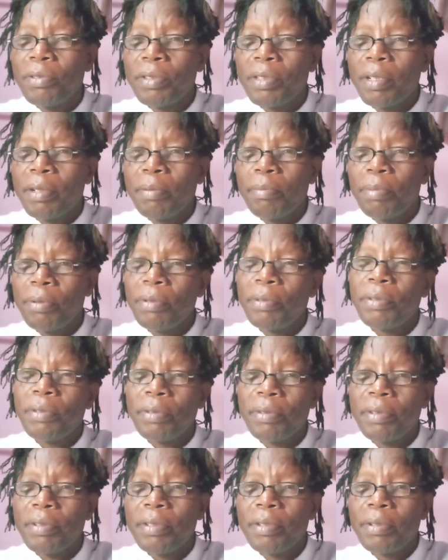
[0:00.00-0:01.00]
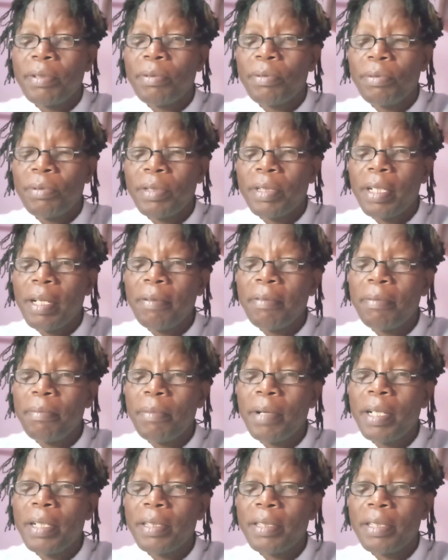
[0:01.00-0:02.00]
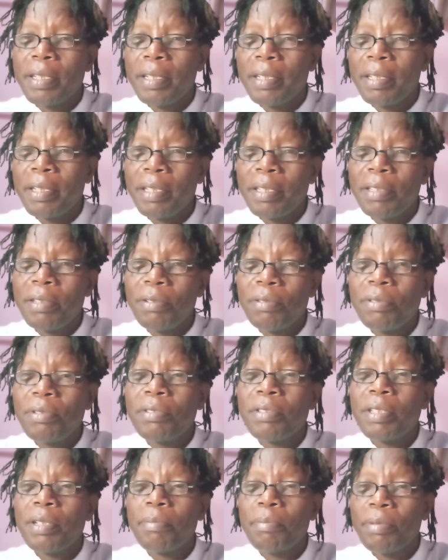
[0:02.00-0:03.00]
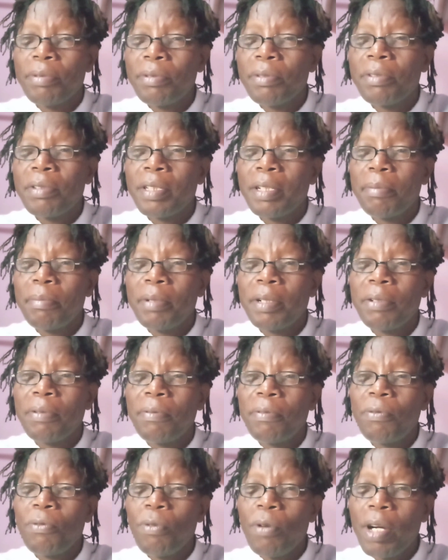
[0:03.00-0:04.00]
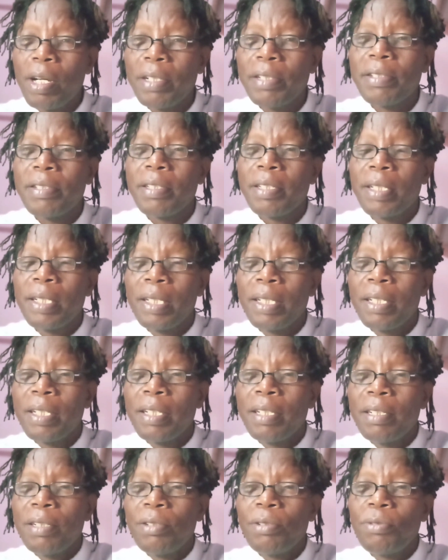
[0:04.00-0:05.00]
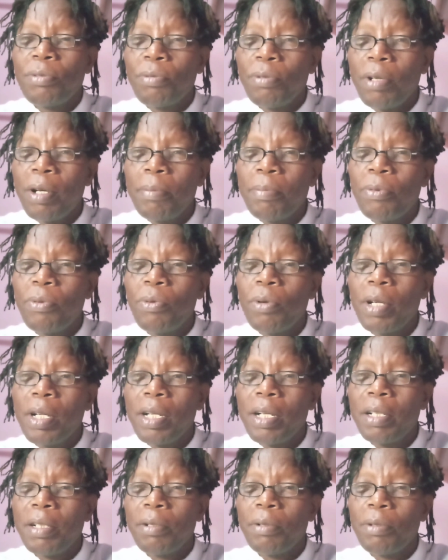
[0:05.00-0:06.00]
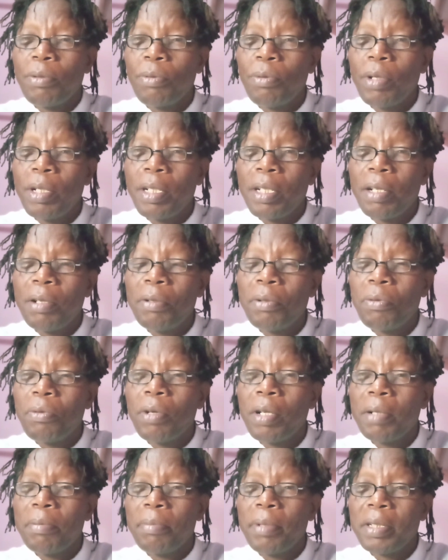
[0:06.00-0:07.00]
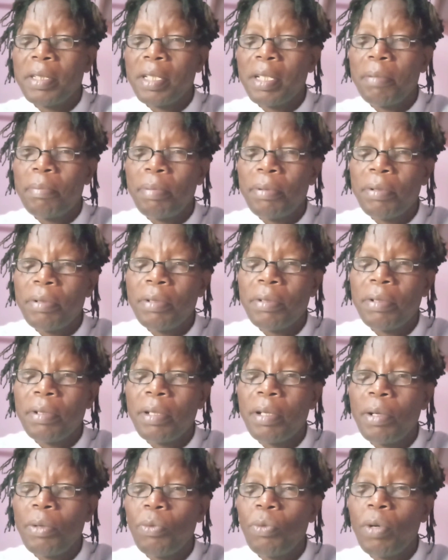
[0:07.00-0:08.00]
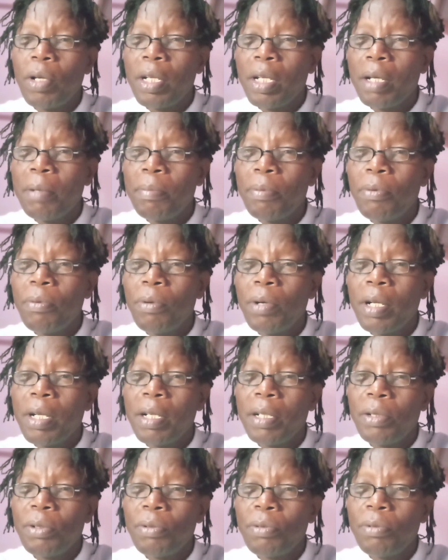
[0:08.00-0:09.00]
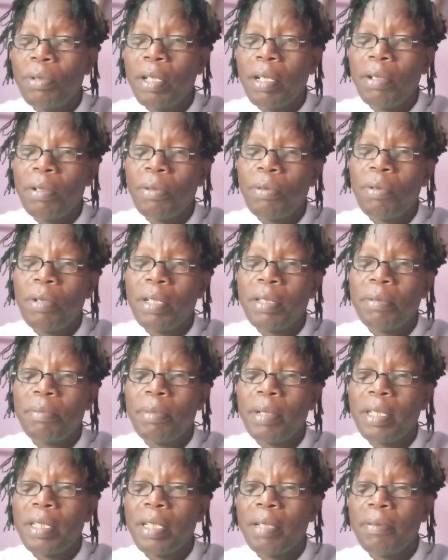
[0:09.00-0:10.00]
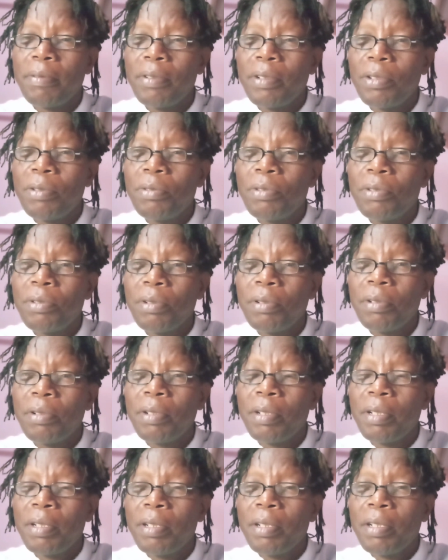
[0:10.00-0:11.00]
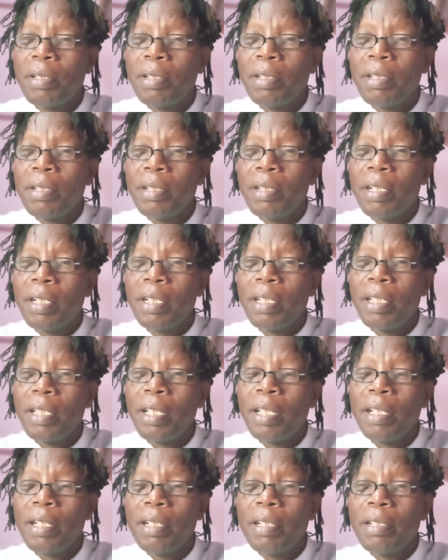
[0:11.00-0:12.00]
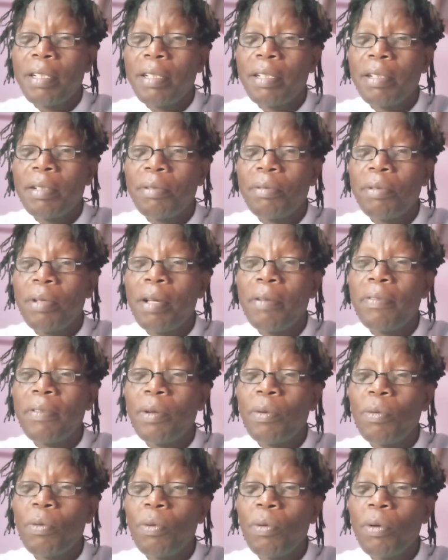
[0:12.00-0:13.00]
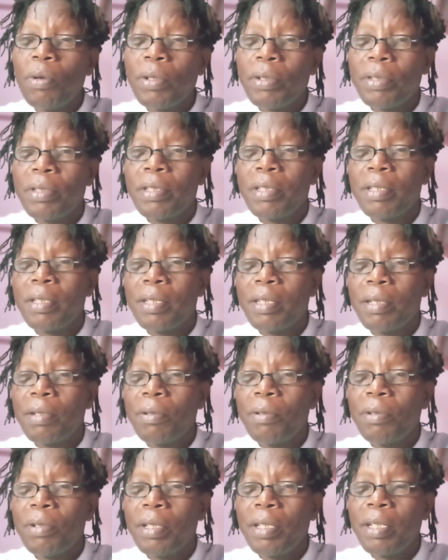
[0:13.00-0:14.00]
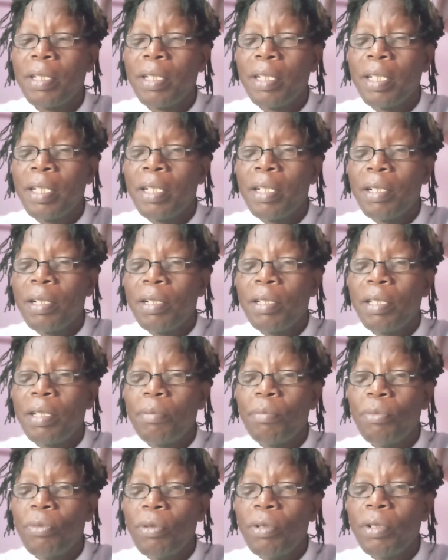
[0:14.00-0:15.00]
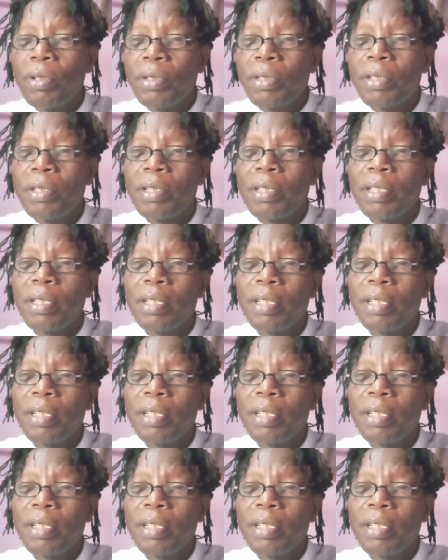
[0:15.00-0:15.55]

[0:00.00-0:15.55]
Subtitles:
and protons, which have a mass. And these neutrons and protons are made of quarks. Two up quark and one down quark makes a proton, and one up quark and two down quarks makes a neutron. And then we have the gluons or the muons,